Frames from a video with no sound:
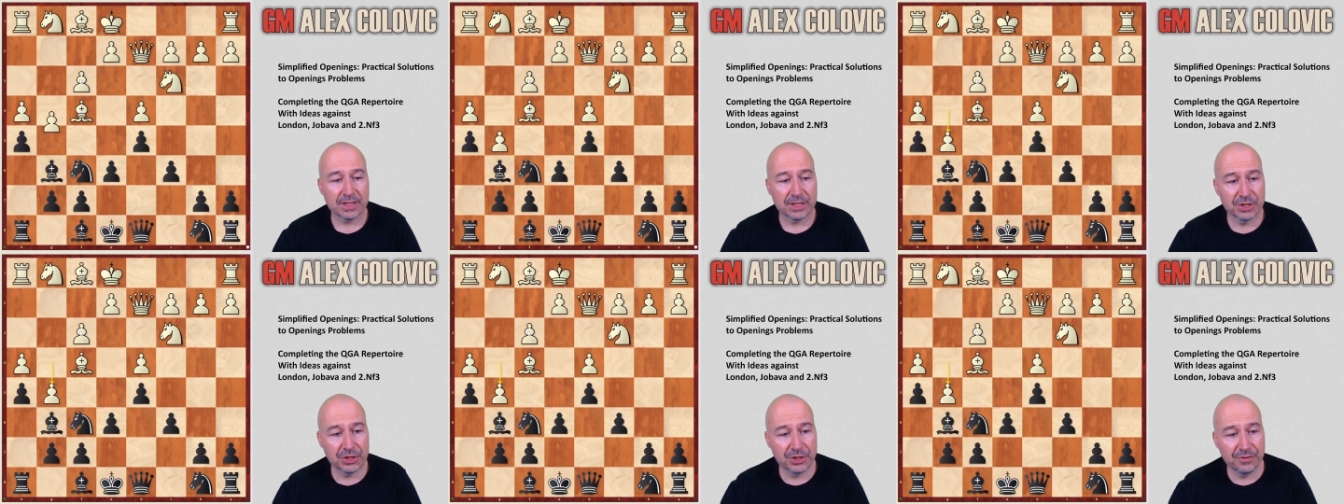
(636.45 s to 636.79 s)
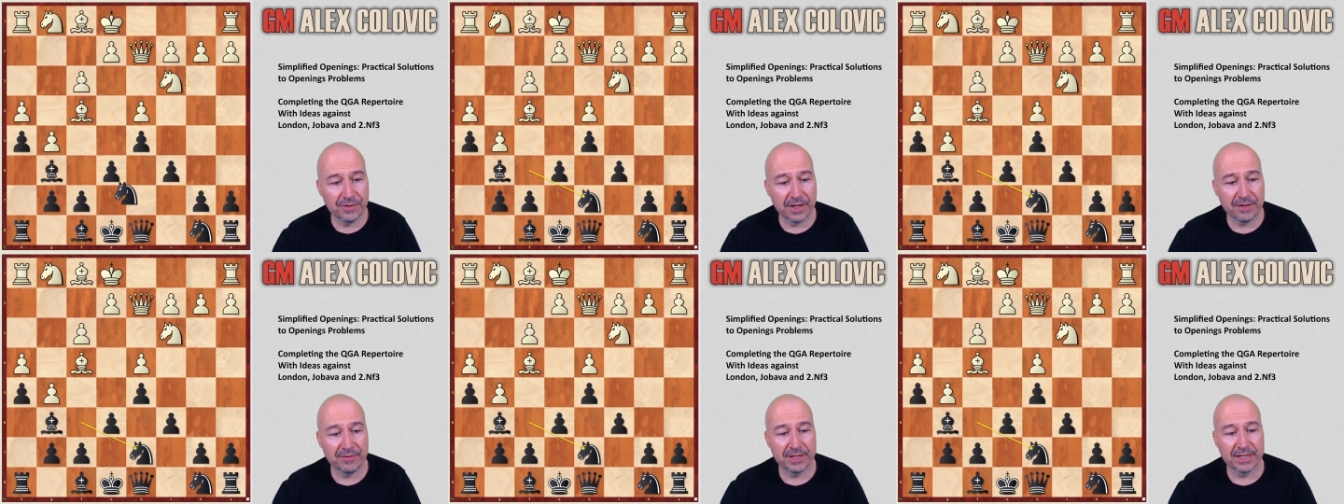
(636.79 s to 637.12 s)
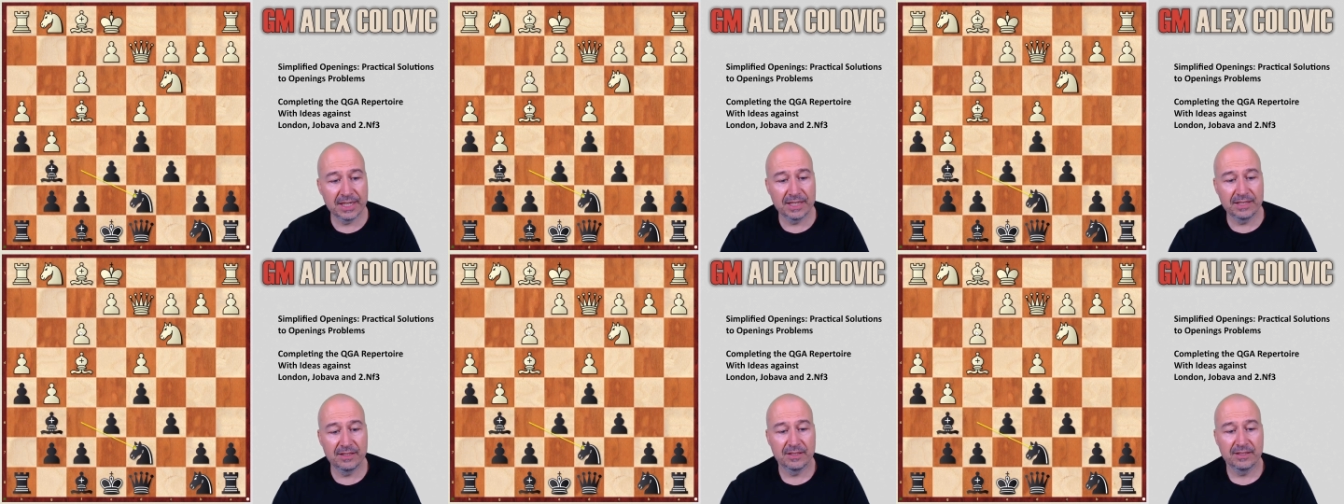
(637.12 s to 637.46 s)
g5 and
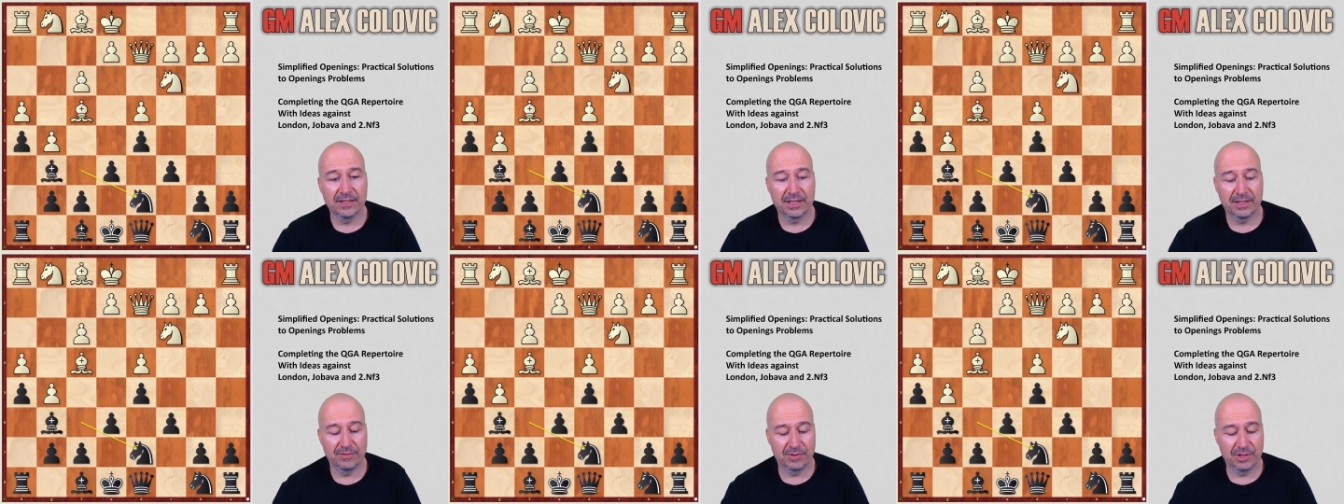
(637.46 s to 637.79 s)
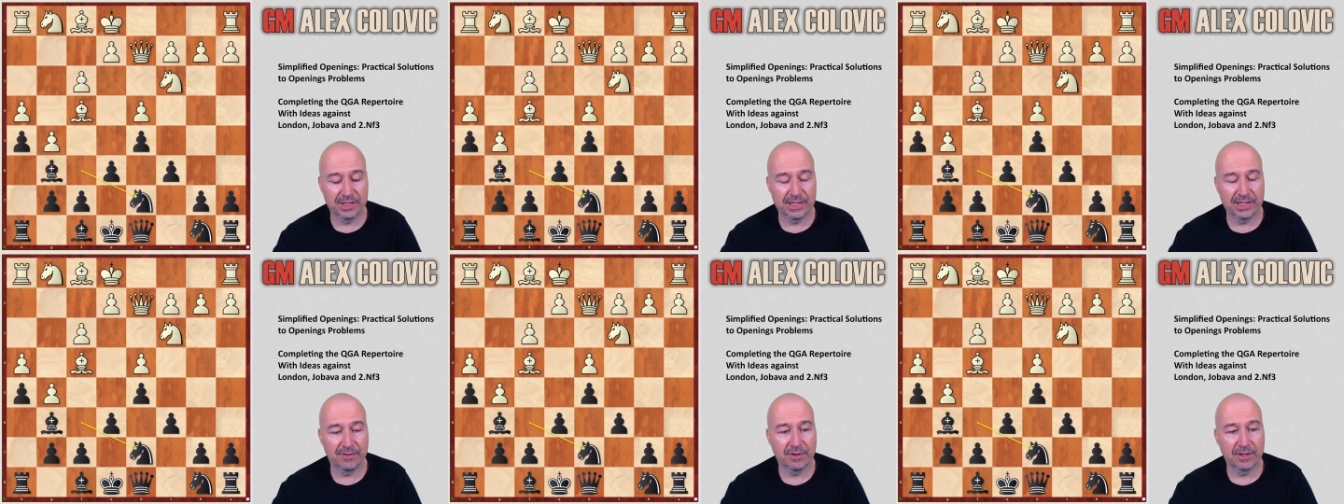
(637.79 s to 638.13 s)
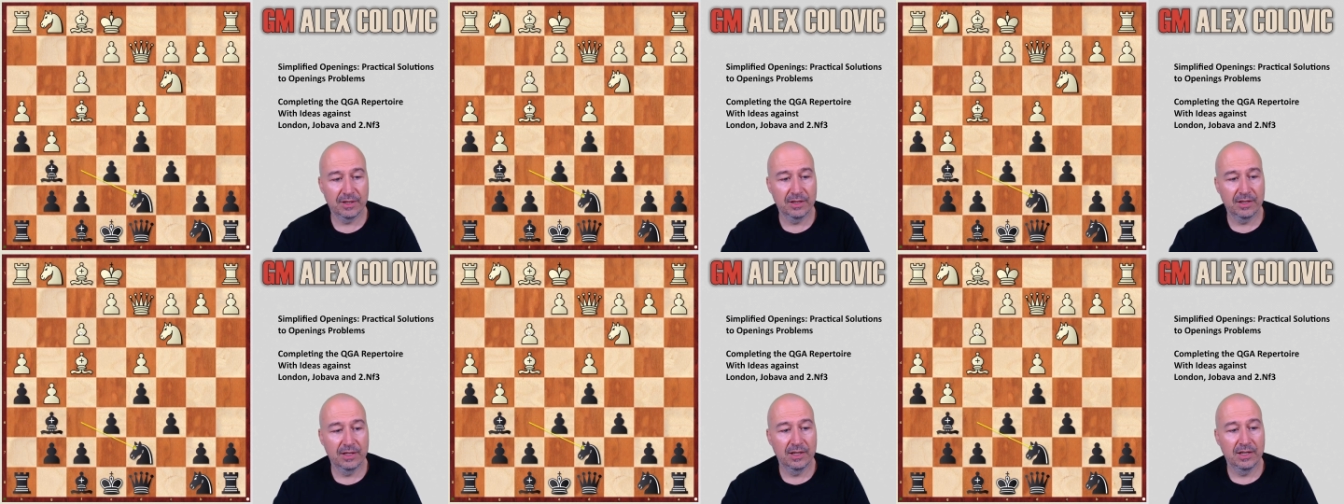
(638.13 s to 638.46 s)
knight fd7.
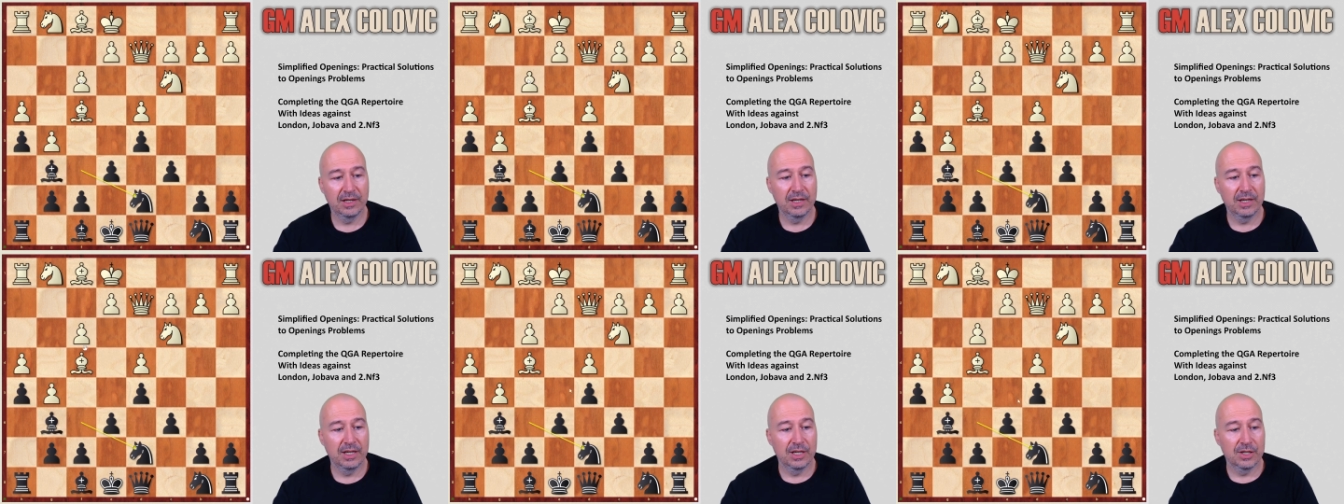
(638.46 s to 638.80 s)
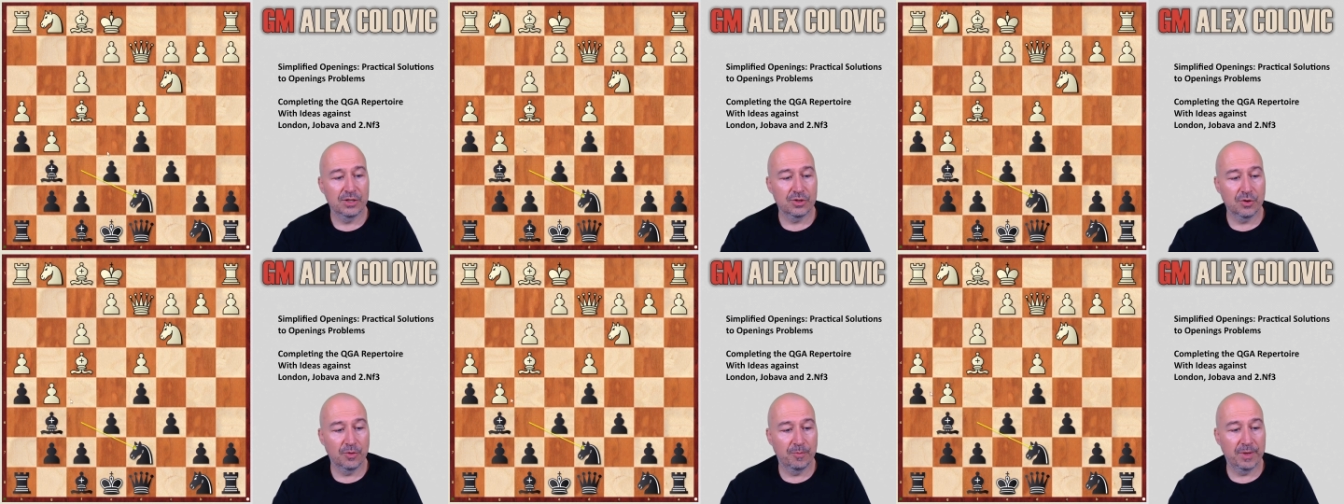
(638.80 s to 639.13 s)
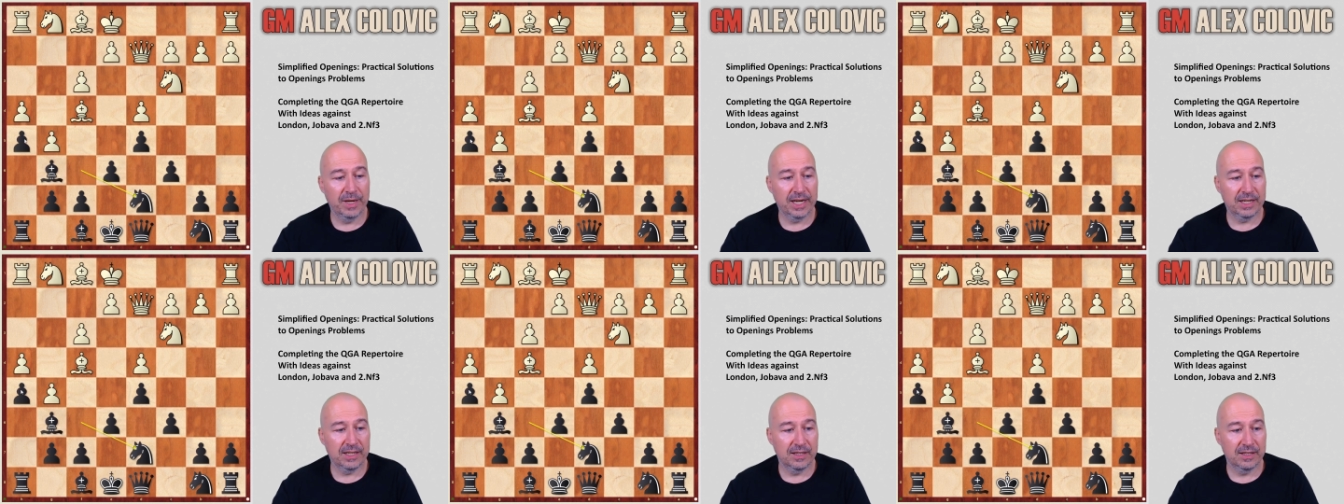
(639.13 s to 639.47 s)
So
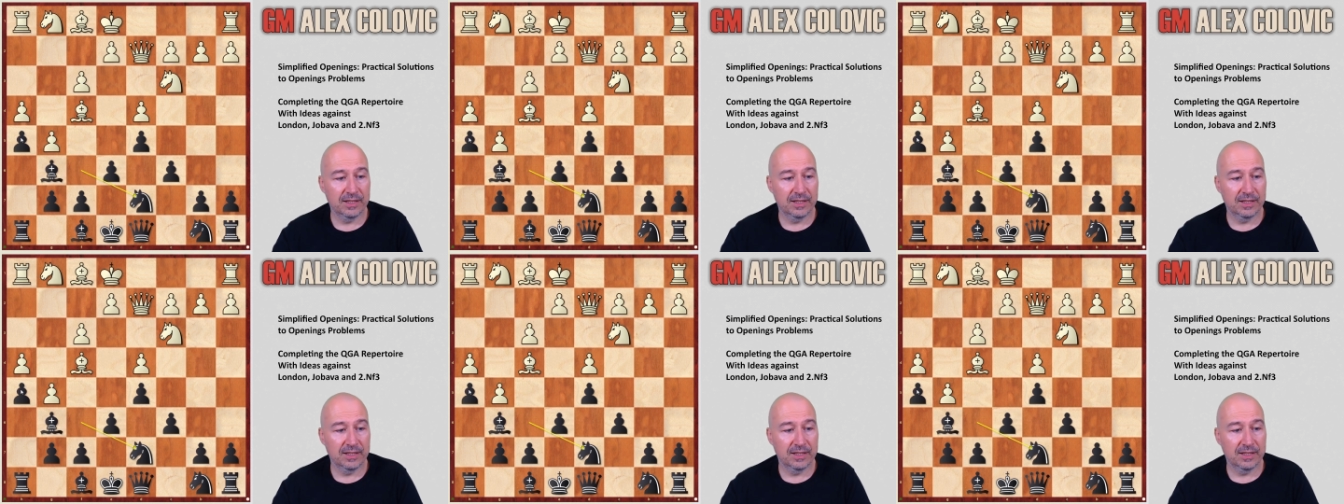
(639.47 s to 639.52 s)
black